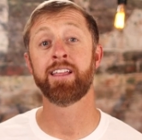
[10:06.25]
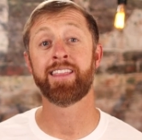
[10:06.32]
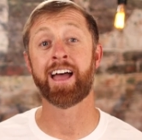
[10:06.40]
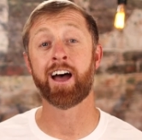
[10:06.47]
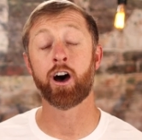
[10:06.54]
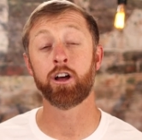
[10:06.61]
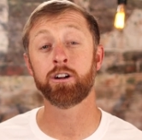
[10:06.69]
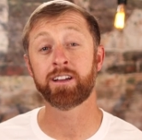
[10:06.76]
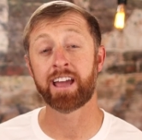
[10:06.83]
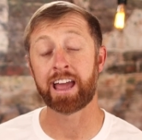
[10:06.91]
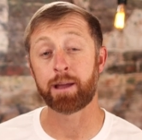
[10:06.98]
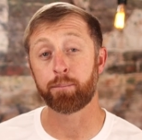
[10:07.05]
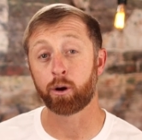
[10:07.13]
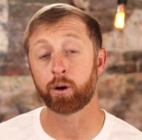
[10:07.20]
That one hundred
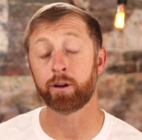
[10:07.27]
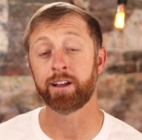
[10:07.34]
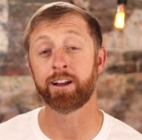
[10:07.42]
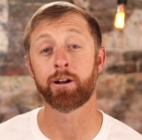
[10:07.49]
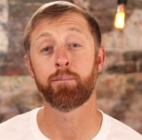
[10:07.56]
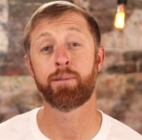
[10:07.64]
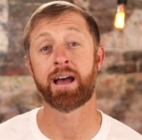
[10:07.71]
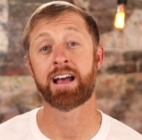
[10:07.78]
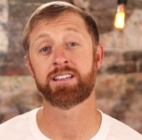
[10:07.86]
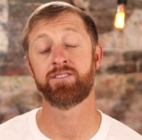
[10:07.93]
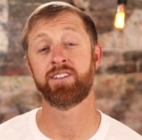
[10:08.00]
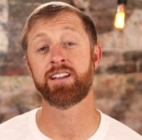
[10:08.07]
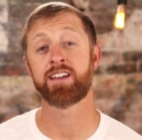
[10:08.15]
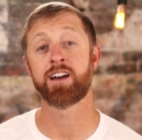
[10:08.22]
K per year in
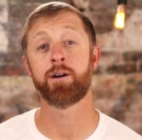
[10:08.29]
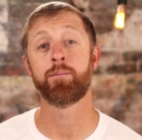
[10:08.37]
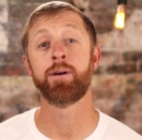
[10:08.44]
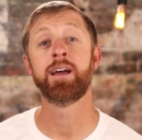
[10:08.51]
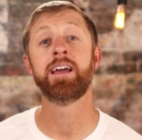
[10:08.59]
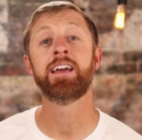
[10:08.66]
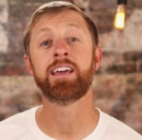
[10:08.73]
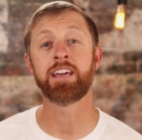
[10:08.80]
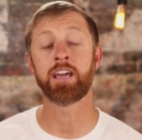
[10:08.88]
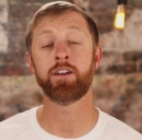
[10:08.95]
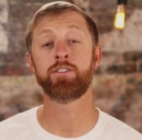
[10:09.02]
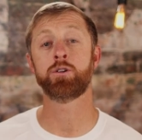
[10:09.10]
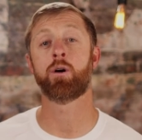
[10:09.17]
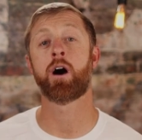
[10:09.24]
passive income
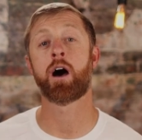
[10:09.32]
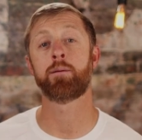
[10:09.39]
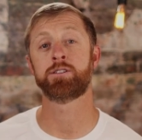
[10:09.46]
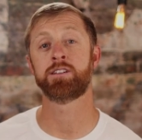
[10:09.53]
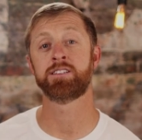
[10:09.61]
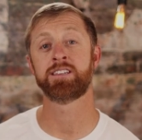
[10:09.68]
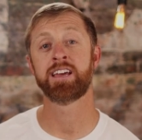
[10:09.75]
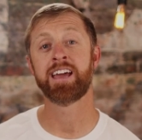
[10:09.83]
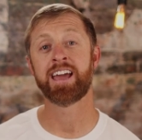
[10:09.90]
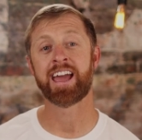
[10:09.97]
gives you options.